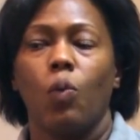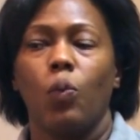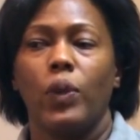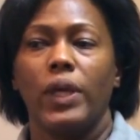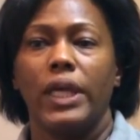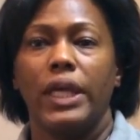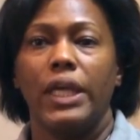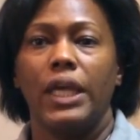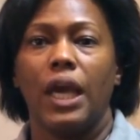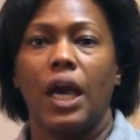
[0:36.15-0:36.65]

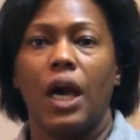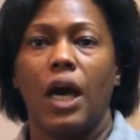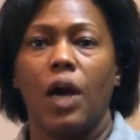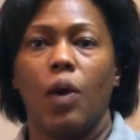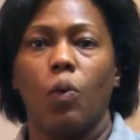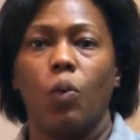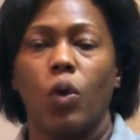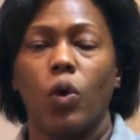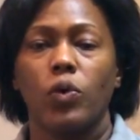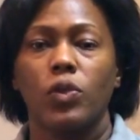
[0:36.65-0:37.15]
We
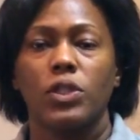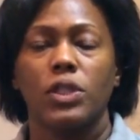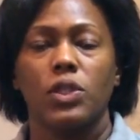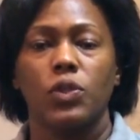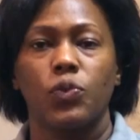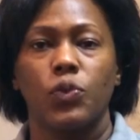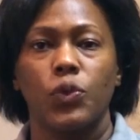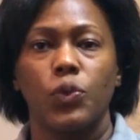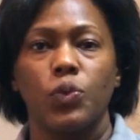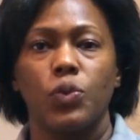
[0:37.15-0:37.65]
uh, worked
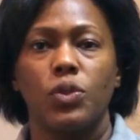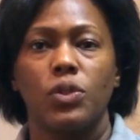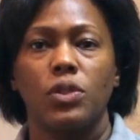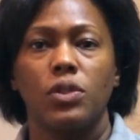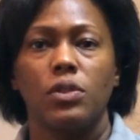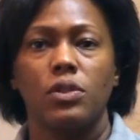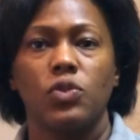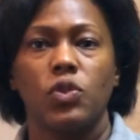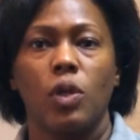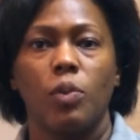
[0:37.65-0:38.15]
through
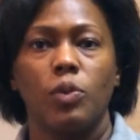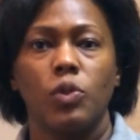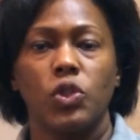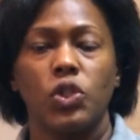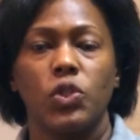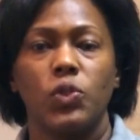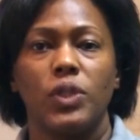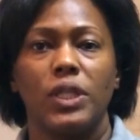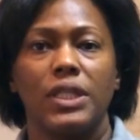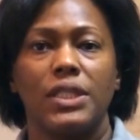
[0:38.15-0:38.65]

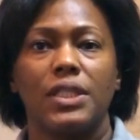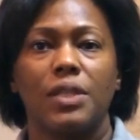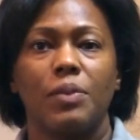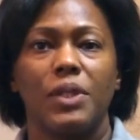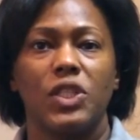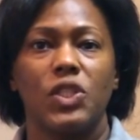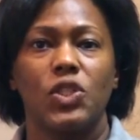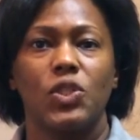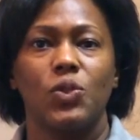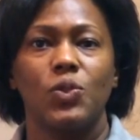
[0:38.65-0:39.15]
troubleshooting
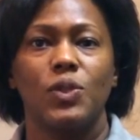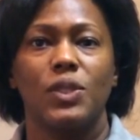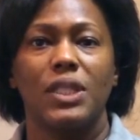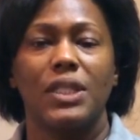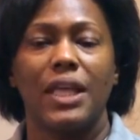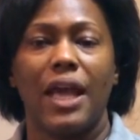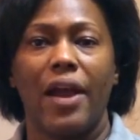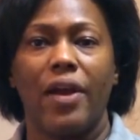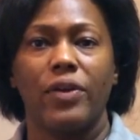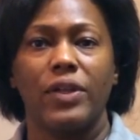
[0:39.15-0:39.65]
some issues
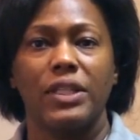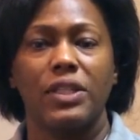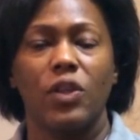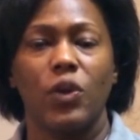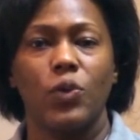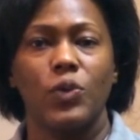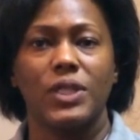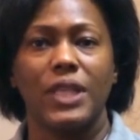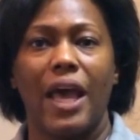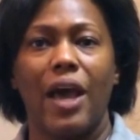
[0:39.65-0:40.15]
and ironing
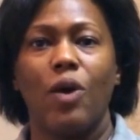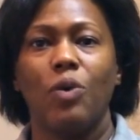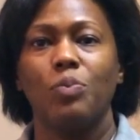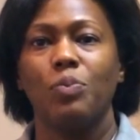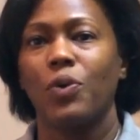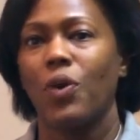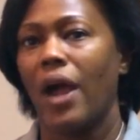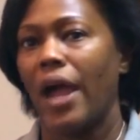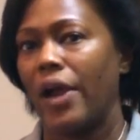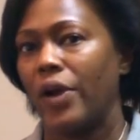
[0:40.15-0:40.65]
those
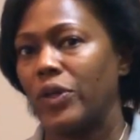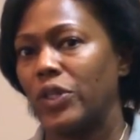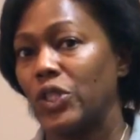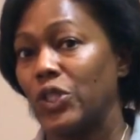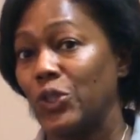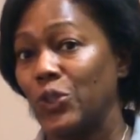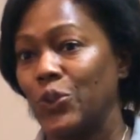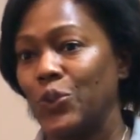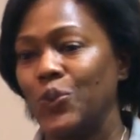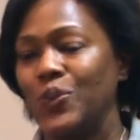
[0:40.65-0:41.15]
out prior
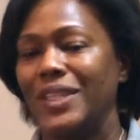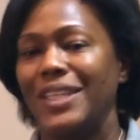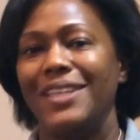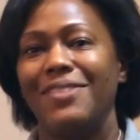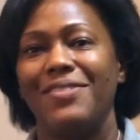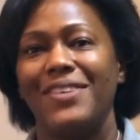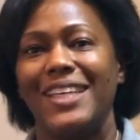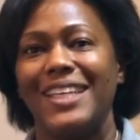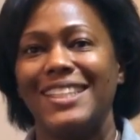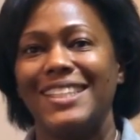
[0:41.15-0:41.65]
to
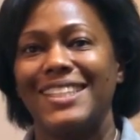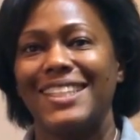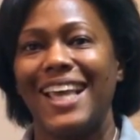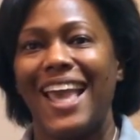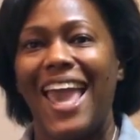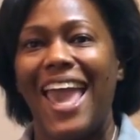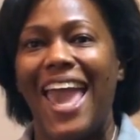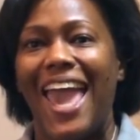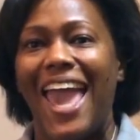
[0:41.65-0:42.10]
the event.